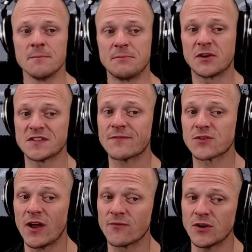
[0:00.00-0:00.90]
because after
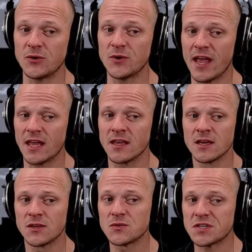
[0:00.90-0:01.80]
every new day,
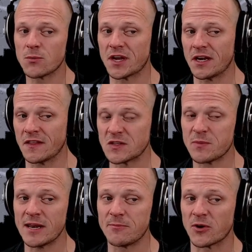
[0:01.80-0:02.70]
you see we're getting these
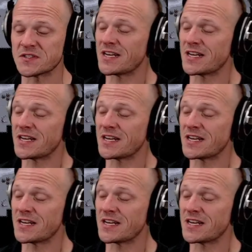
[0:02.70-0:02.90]
body parts.